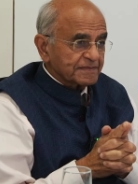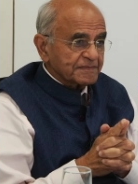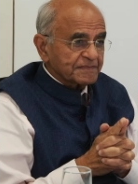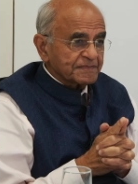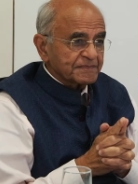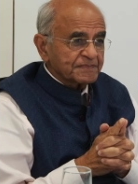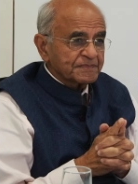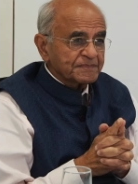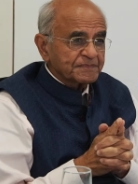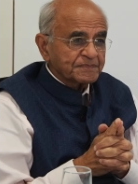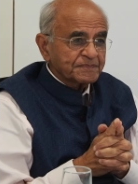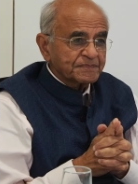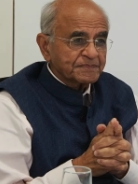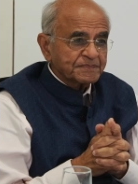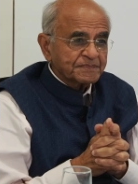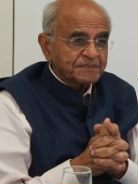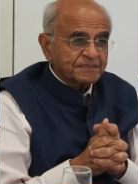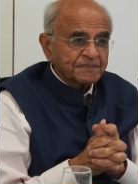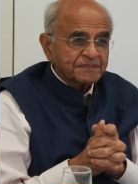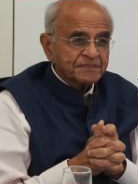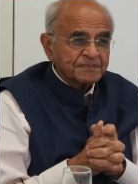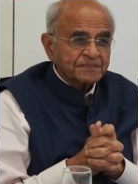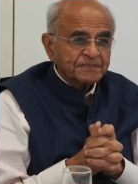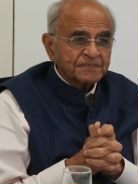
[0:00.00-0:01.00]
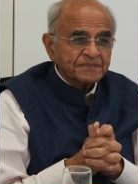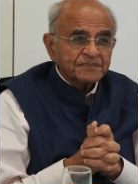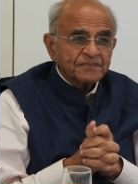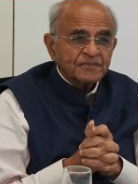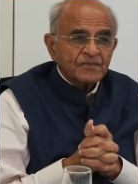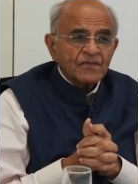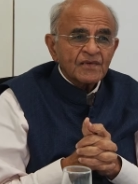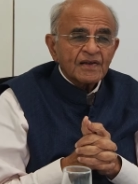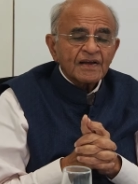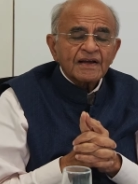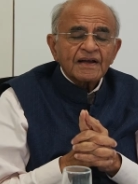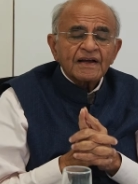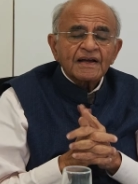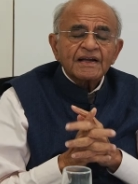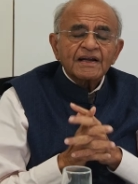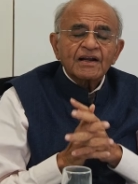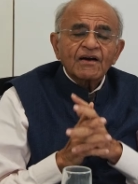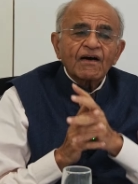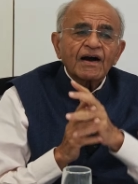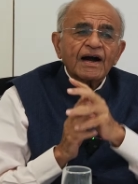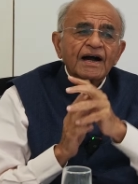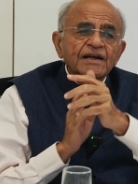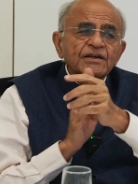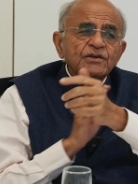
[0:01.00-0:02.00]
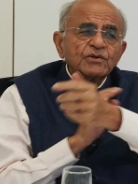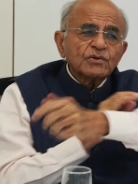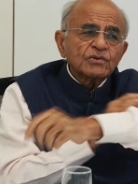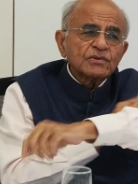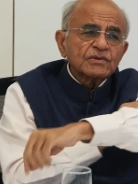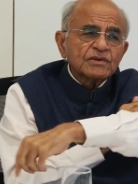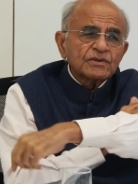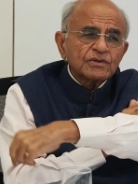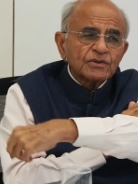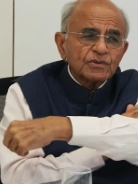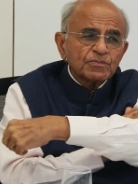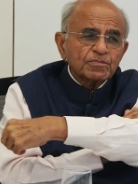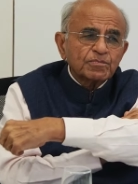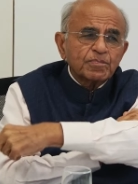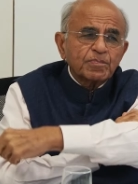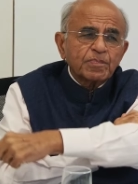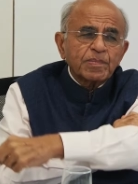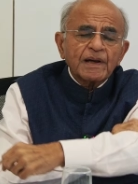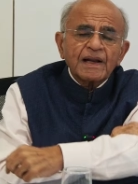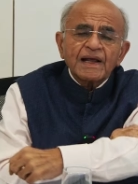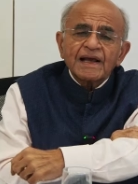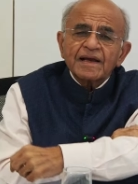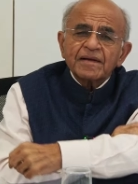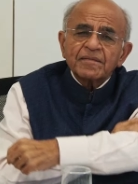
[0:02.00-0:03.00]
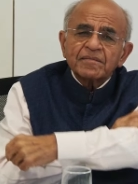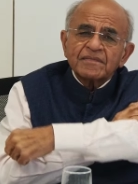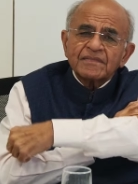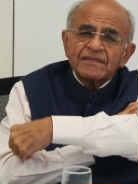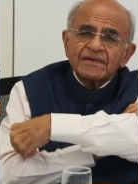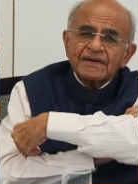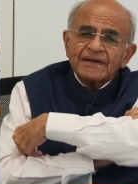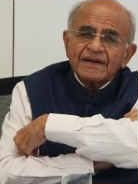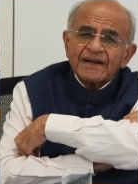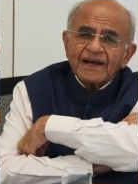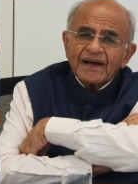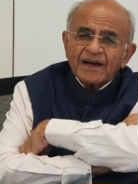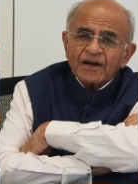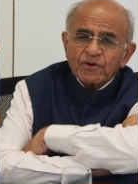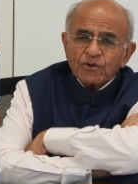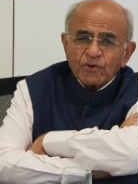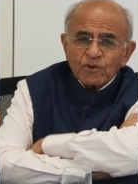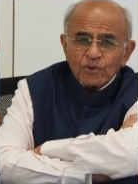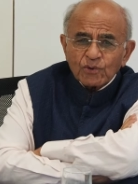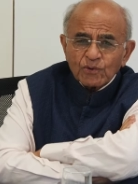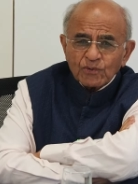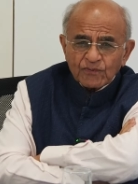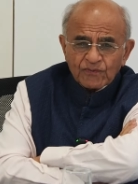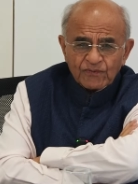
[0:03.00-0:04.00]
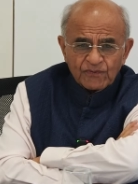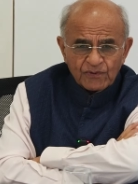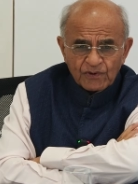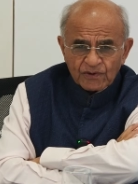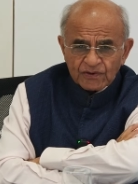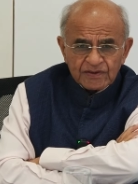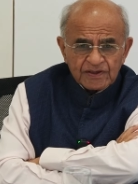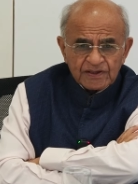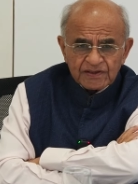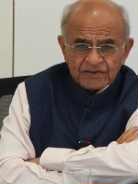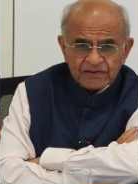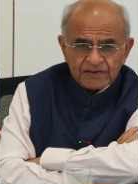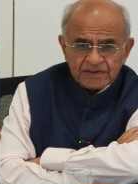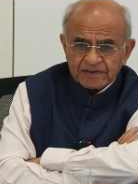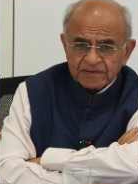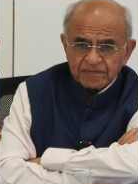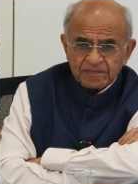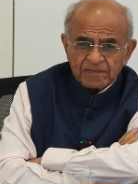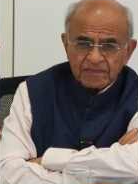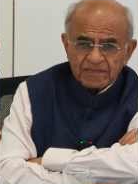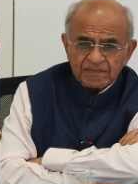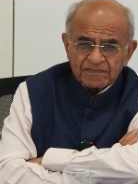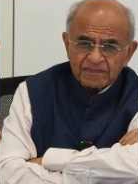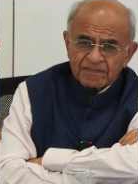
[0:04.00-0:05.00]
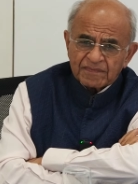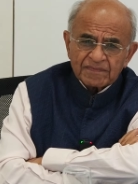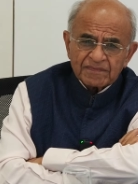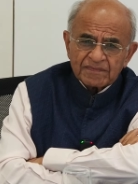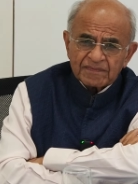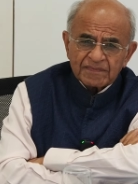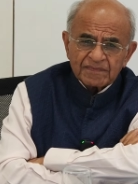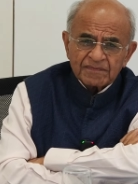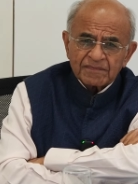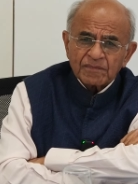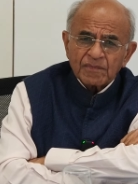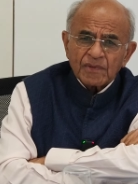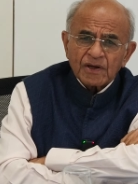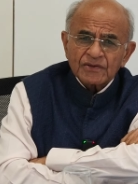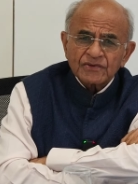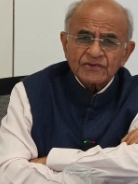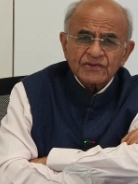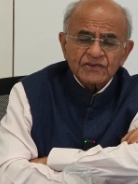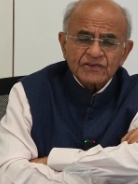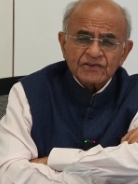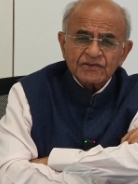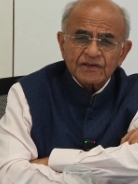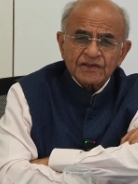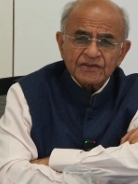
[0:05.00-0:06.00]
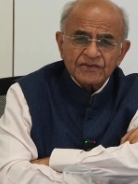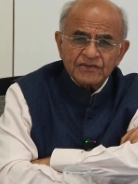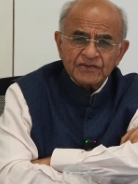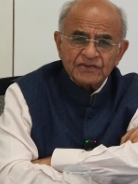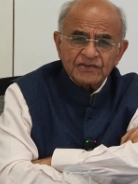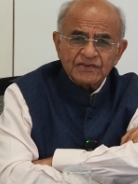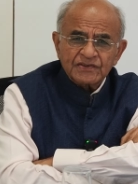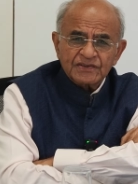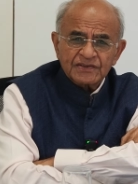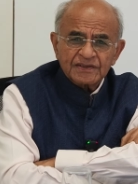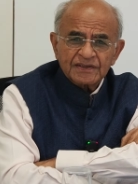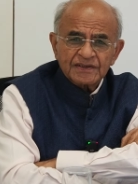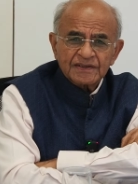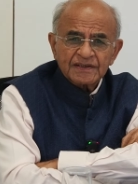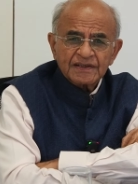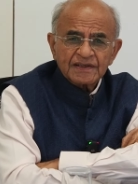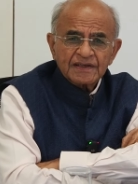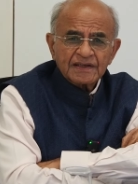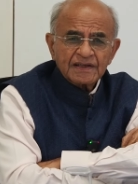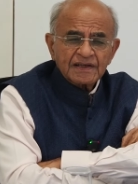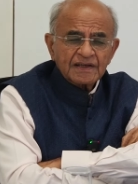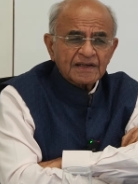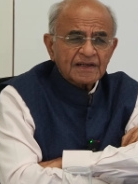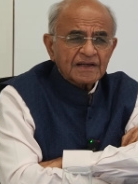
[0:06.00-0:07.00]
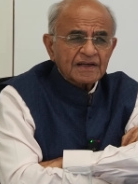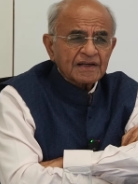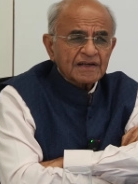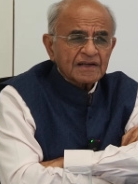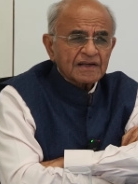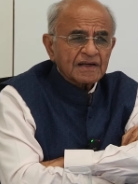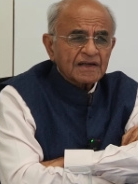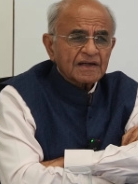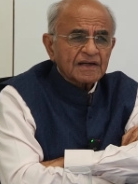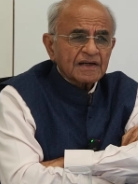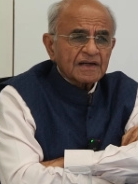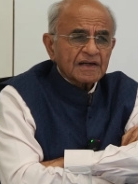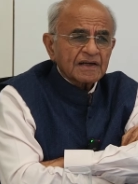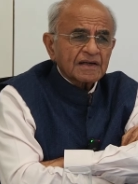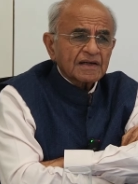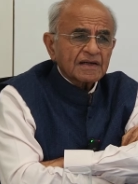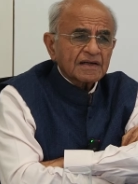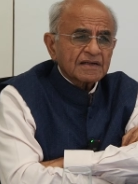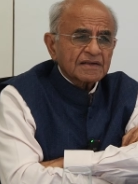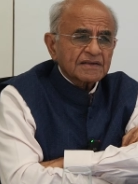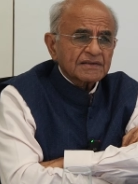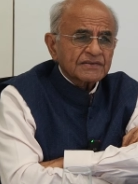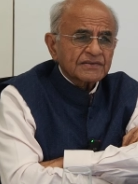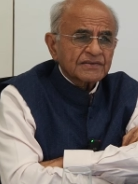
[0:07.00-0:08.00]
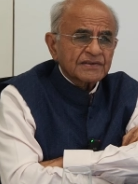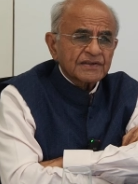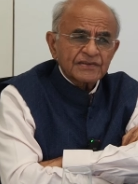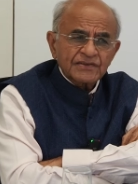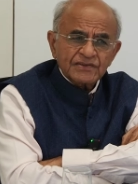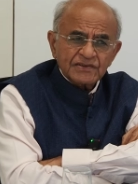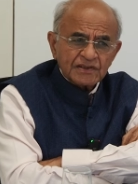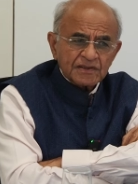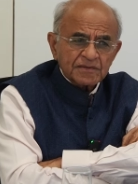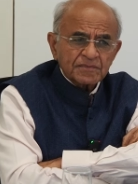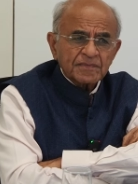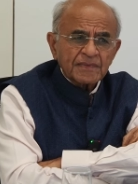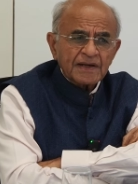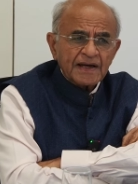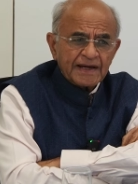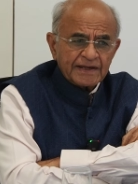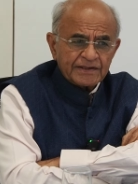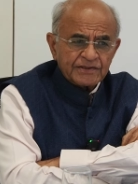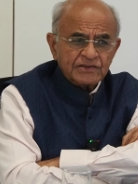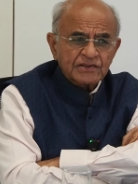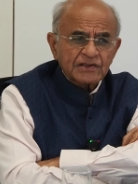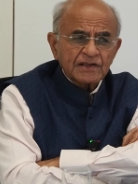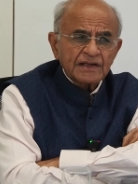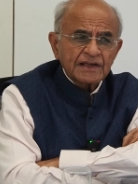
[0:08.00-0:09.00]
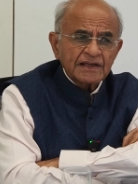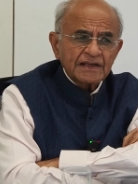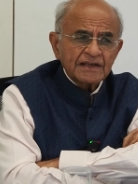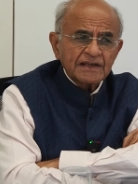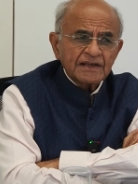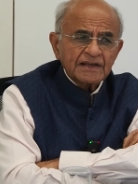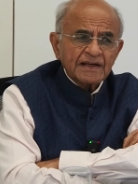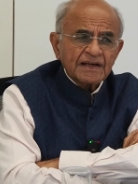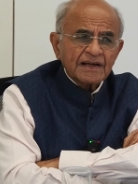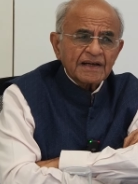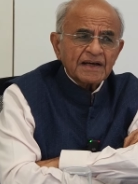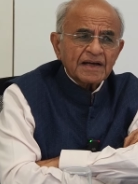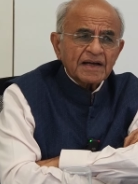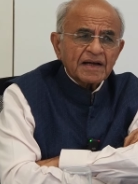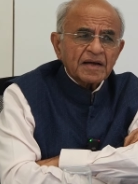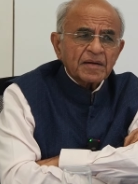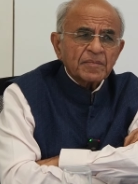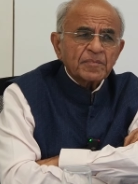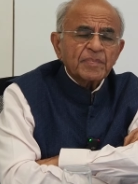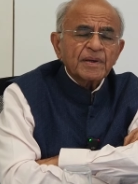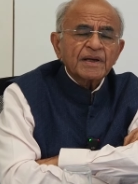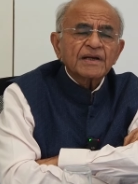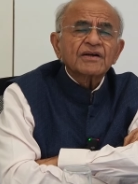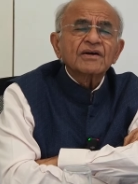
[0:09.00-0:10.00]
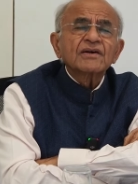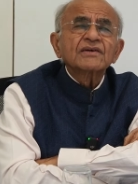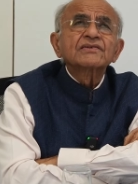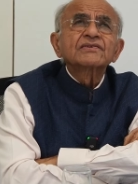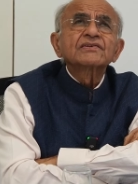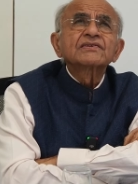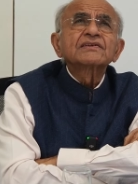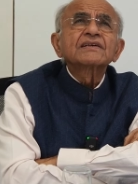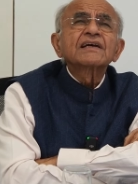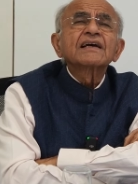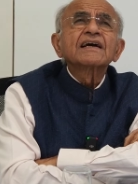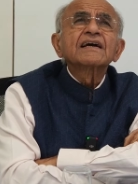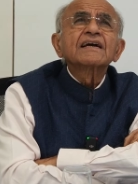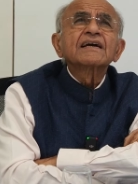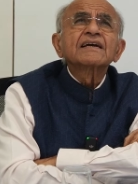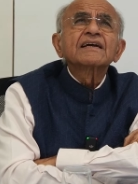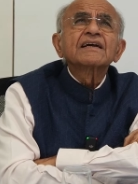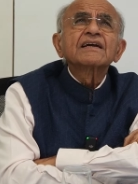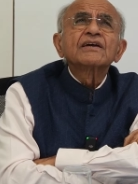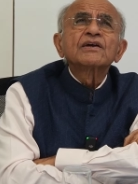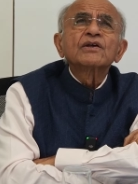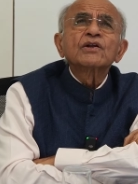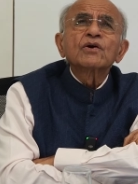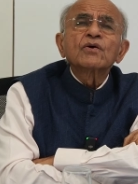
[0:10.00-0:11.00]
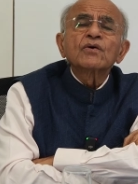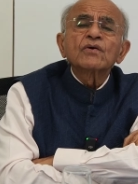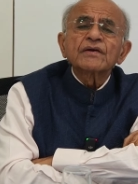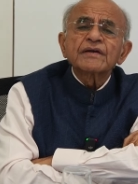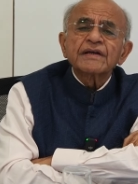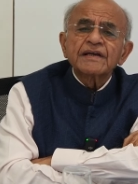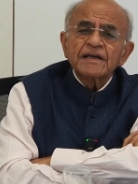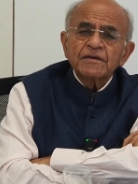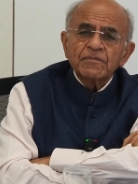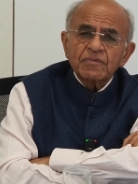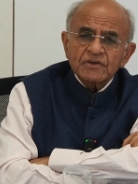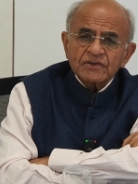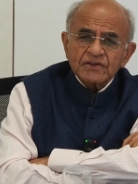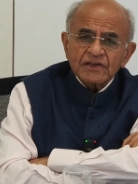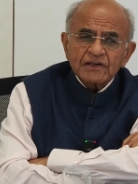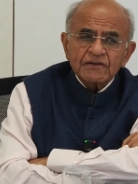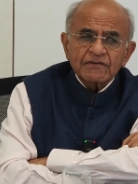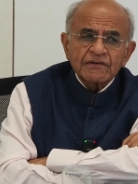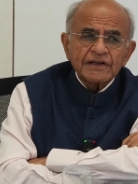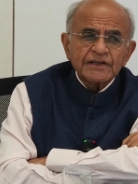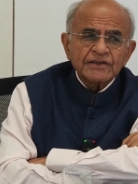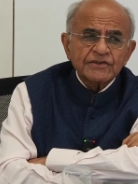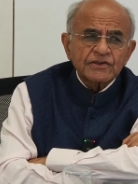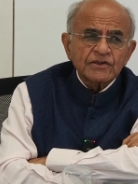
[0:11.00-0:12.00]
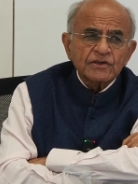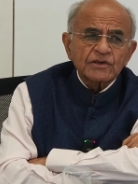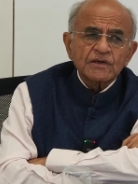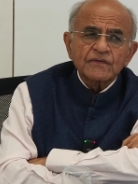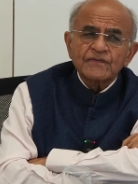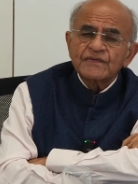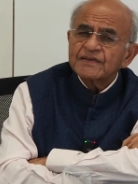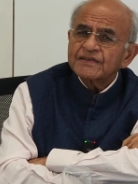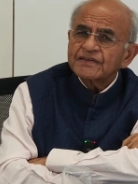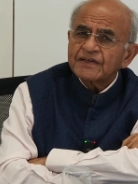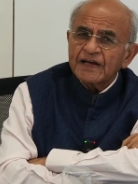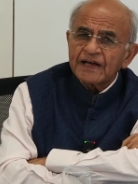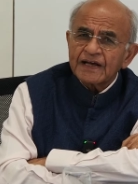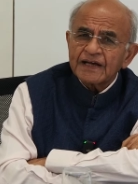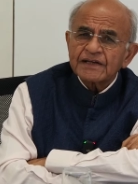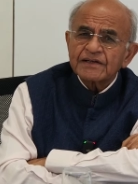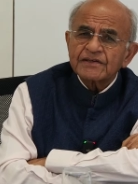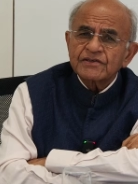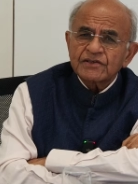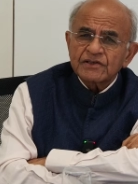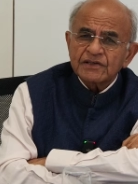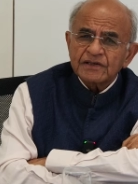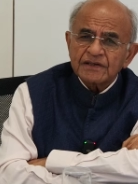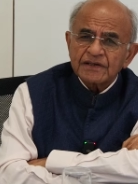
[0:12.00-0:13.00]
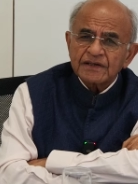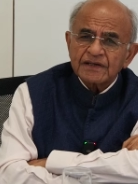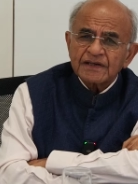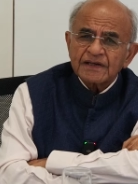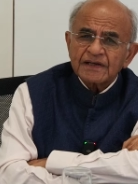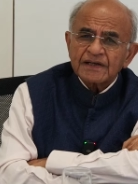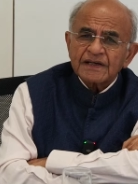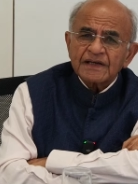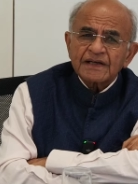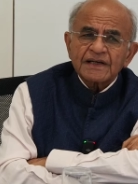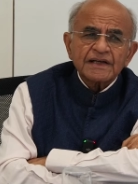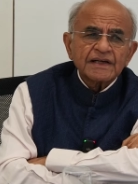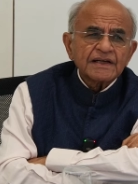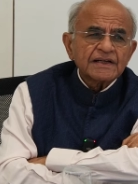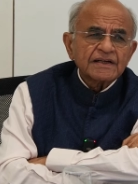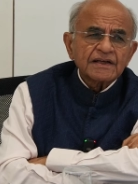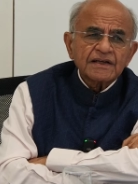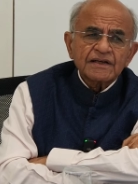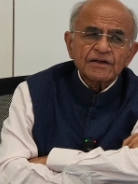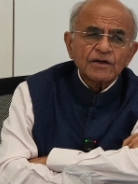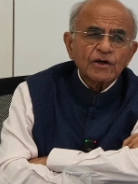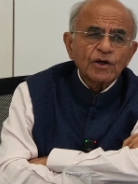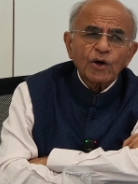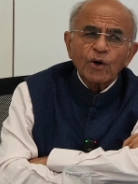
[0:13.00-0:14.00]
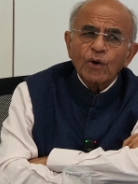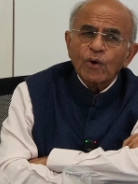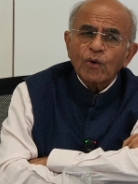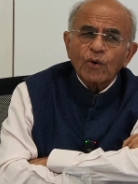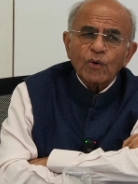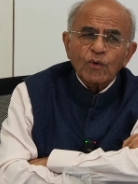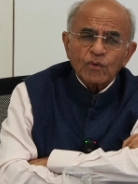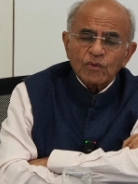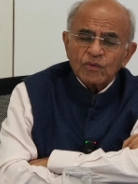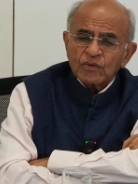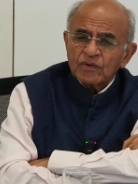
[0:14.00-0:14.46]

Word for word: now, I don't blame Nehru for this monstrous uh, system, actually, because, you know, he was a creature of his age. He didn't know.